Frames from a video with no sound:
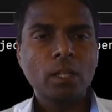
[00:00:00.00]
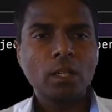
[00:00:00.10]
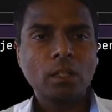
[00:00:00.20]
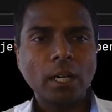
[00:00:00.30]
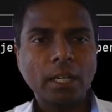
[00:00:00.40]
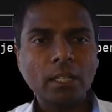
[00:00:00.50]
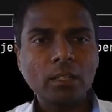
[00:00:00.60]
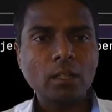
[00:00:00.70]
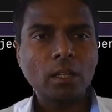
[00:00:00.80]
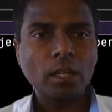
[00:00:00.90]

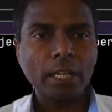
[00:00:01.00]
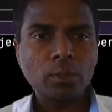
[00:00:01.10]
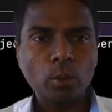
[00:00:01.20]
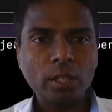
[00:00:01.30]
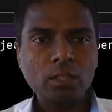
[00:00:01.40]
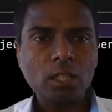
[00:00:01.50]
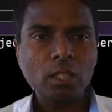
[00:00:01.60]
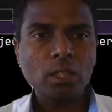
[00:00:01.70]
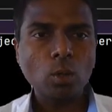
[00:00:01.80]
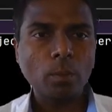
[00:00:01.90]
Again
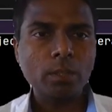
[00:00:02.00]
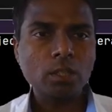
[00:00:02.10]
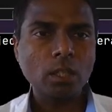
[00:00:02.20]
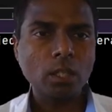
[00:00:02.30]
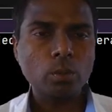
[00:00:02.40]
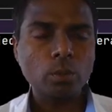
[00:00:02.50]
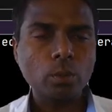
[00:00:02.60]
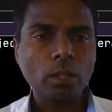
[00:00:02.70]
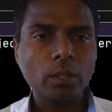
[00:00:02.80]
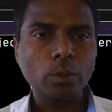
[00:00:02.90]
exponentiation operation also you
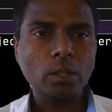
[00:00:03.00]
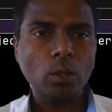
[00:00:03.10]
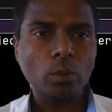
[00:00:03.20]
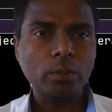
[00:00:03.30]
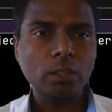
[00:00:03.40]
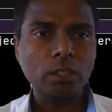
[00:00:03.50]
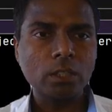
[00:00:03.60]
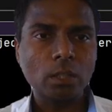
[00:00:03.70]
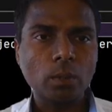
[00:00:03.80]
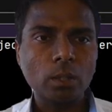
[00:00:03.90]
can use along with is
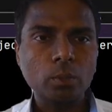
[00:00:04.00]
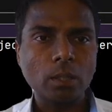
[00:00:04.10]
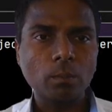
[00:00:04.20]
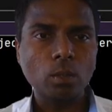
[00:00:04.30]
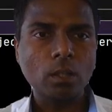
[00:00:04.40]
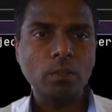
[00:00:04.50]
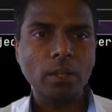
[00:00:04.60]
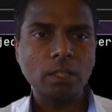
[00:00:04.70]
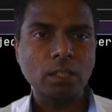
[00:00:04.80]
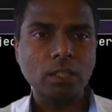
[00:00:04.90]
equal to symbol. If
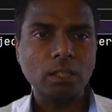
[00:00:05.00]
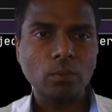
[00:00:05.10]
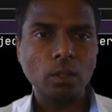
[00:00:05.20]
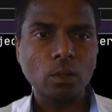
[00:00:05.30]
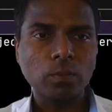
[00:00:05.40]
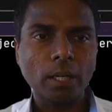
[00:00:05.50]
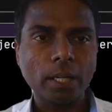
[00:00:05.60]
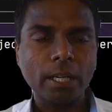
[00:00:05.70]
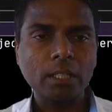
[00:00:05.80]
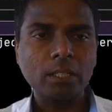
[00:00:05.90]
x is equal to 5,
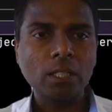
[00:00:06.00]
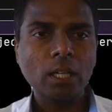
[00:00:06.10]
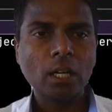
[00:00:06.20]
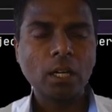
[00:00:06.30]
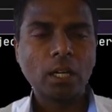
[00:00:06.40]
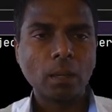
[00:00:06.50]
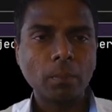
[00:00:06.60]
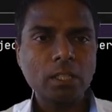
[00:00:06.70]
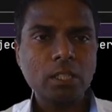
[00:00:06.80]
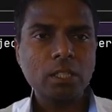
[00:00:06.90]
x
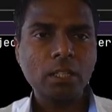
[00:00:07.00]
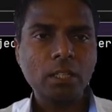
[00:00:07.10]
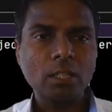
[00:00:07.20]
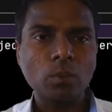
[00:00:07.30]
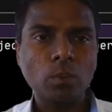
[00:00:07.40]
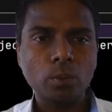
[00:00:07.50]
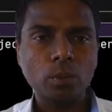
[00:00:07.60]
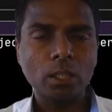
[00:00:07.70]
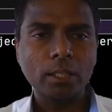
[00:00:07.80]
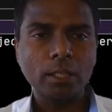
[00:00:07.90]
double star is equal to
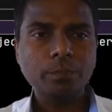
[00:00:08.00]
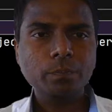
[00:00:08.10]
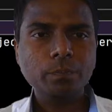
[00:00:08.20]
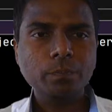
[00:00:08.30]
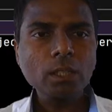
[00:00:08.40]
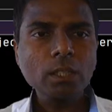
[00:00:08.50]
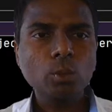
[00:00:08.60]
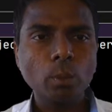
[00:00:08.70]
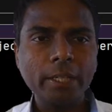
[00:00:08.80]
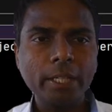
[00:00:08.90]
3.
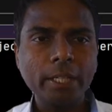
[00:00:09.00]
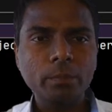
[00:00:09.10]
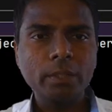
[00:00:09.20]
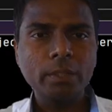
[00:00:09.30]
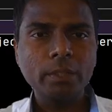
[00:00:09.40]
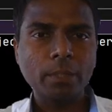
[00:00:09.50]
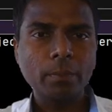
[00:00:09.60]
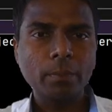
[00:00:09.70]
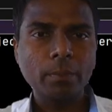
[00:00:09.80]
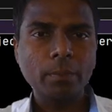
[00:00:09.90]
So meaning of this
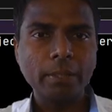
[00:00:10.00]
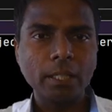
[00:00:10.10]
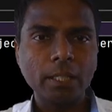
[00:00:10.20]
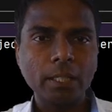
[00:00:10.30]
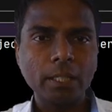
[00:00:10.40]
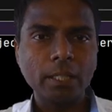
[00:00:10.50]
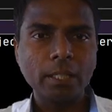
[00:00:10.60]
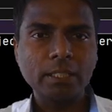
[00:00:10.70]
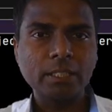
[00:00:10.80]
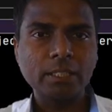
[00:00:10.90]
statement will be x
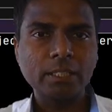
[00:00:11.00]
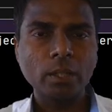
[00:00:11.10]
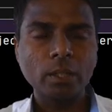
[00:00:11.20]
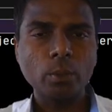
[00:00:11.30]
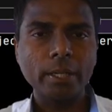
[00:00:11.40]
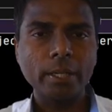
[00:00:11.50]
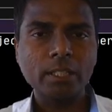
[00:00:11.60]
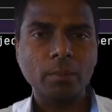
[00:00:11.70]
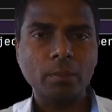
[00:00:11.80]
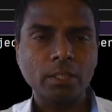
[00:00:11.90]
is equal to x
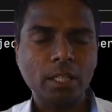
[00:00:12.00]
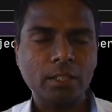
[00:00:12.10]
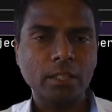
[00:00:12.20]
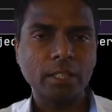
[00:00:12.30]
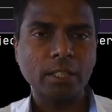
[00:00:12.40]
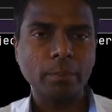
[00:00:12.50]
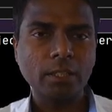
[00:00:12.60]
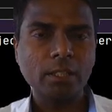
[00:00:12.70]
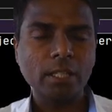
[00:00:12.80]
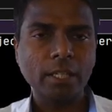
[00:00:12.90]
double star 3. It
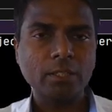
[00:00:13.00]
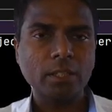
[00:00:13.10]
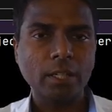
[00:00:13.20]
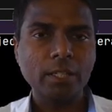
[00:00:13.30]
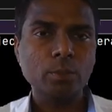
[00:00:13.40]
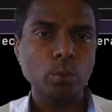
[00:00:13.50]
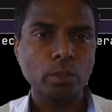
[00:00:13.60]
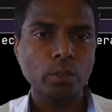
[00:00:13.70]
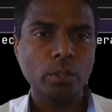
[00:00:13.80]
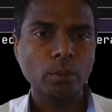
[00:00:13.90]
means x raised to 3.